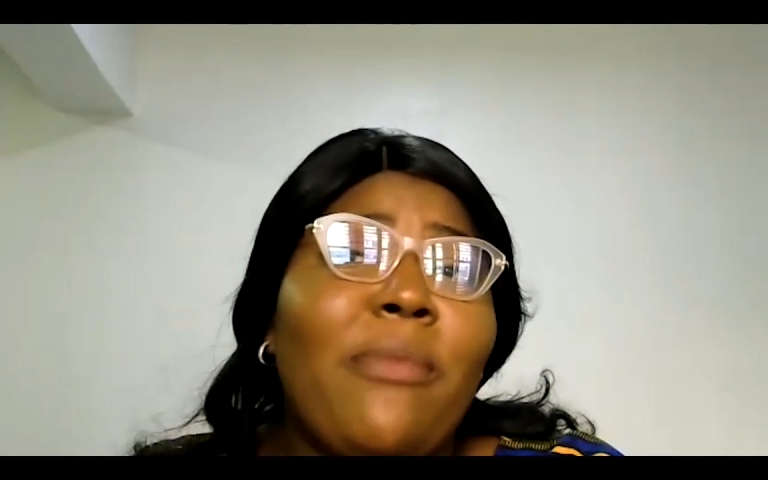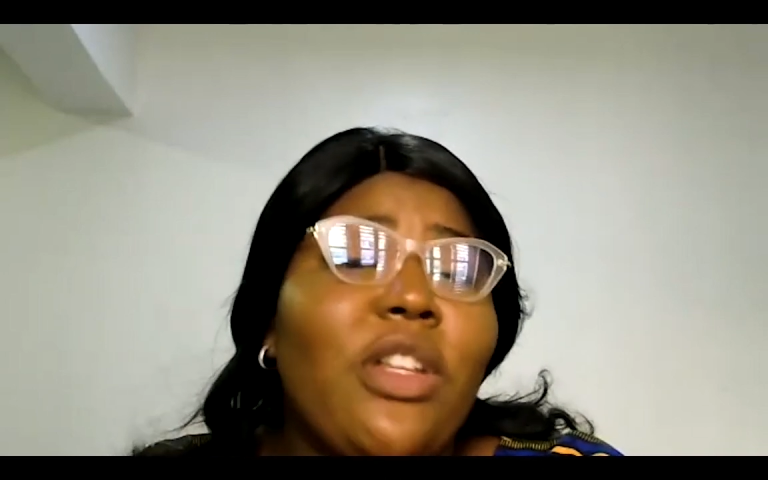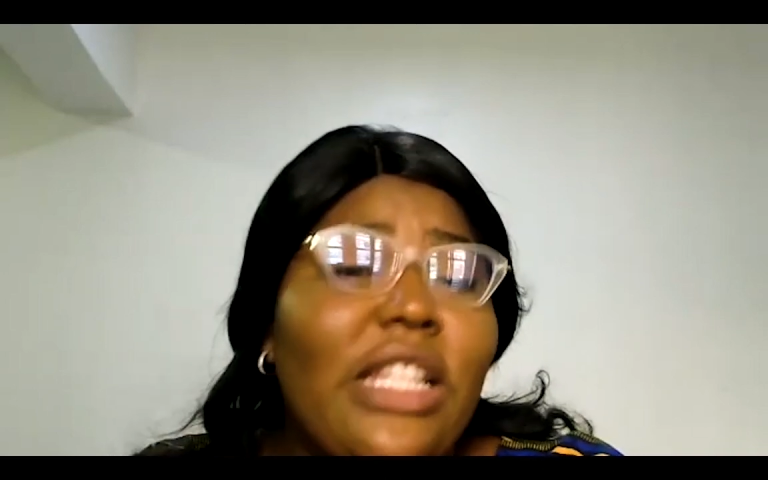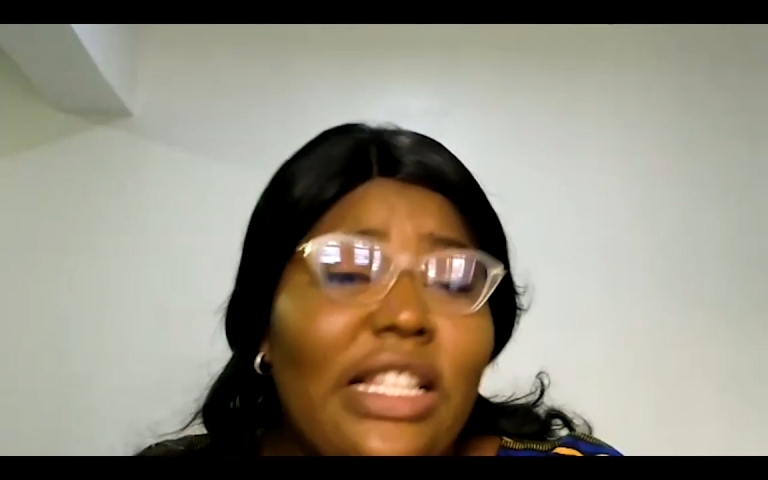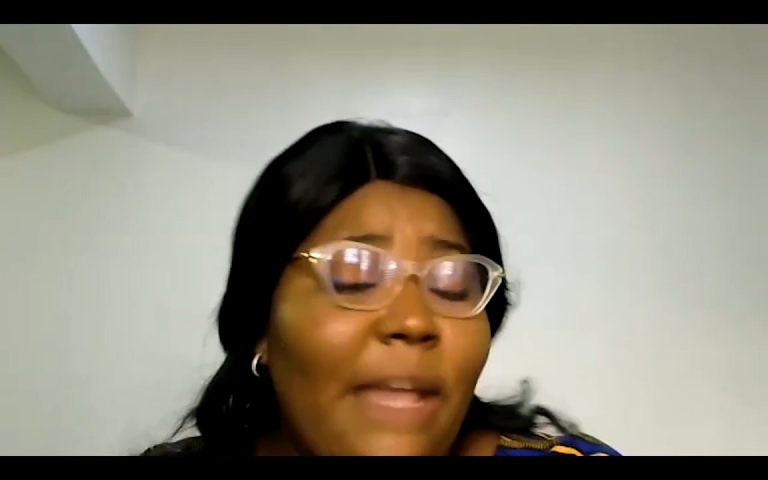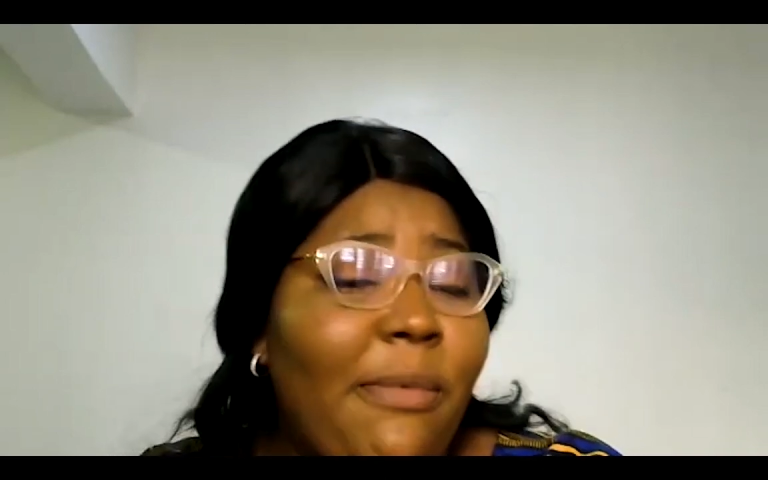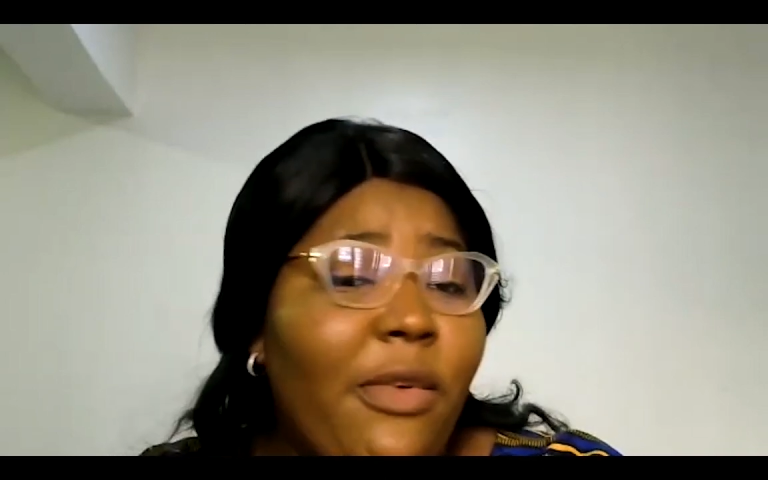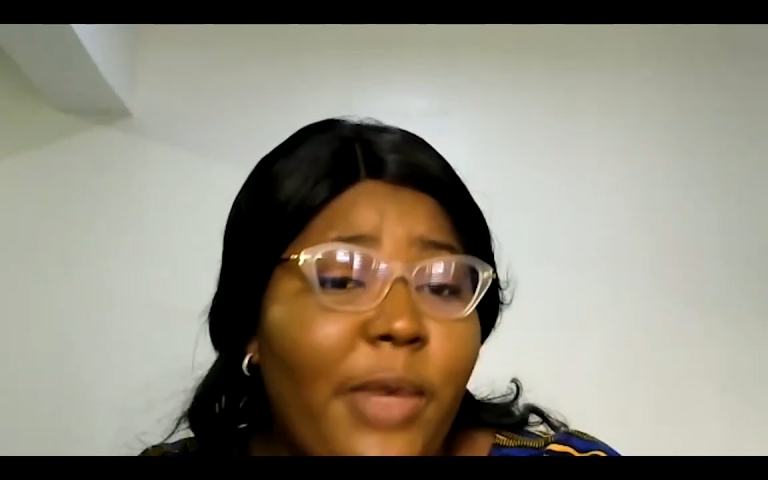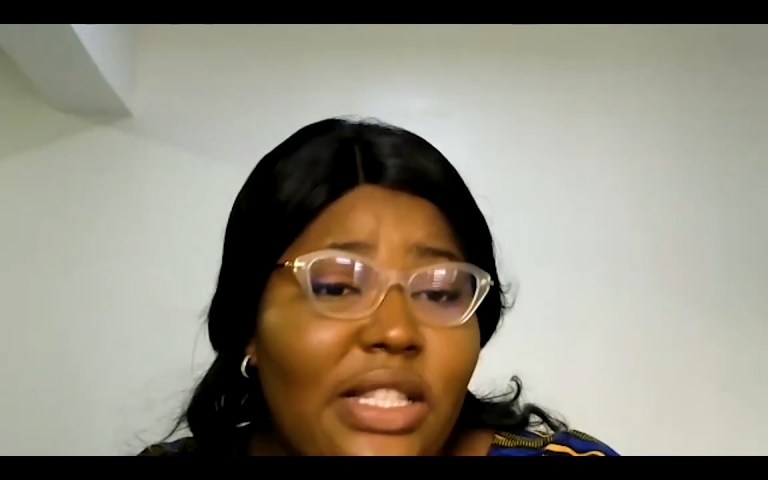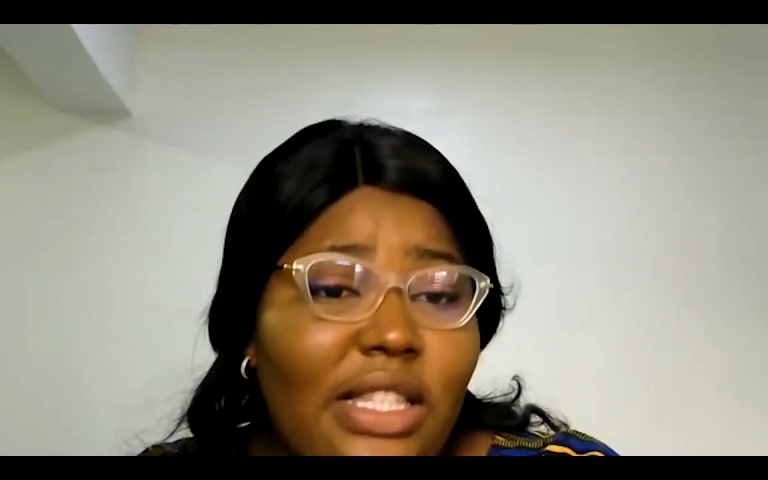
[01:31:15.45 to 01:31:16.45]
not the type
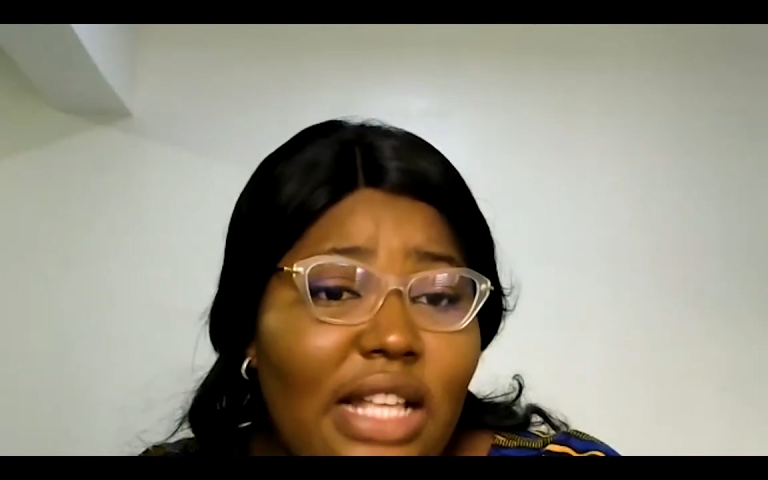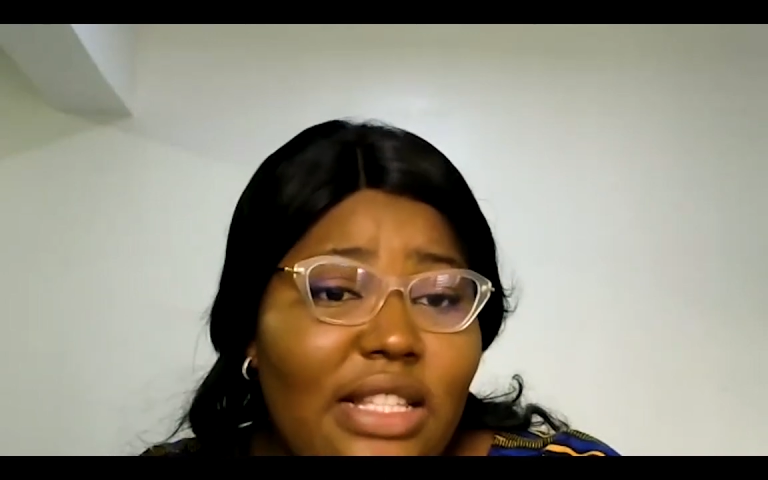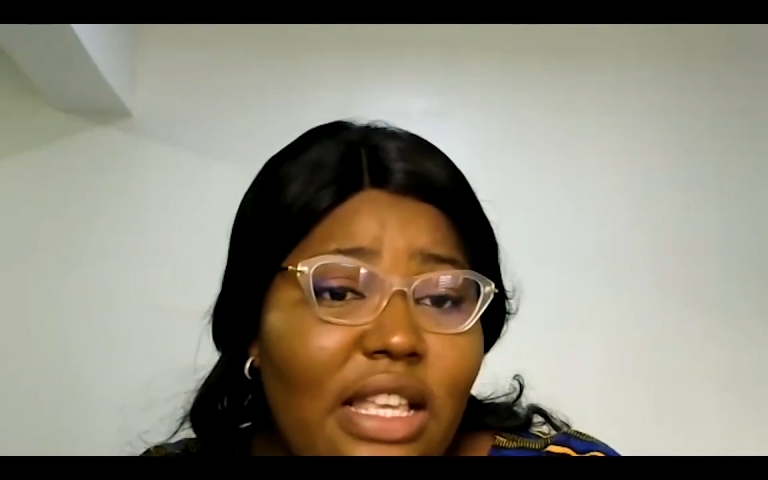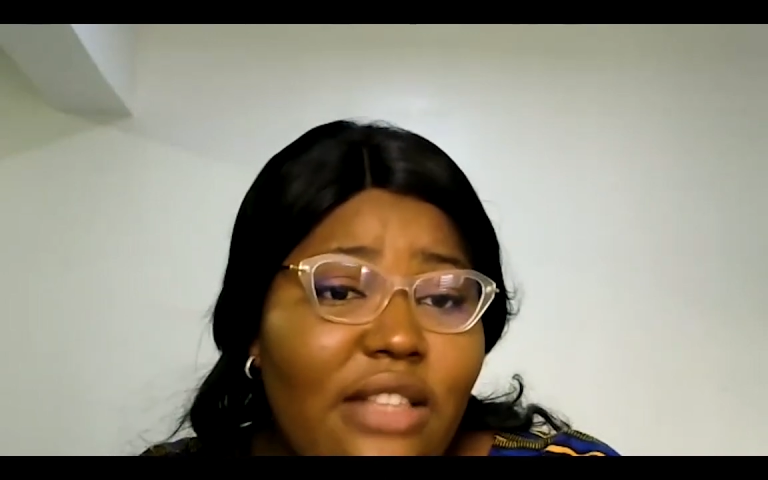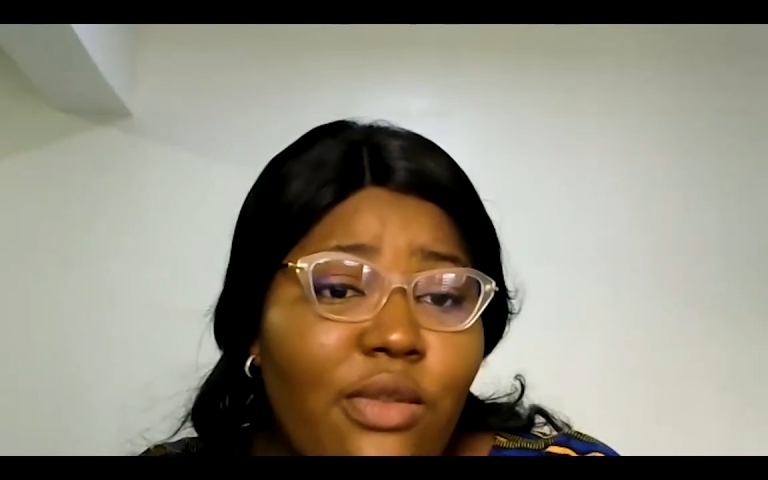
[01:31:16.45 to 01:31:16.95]
of person that says,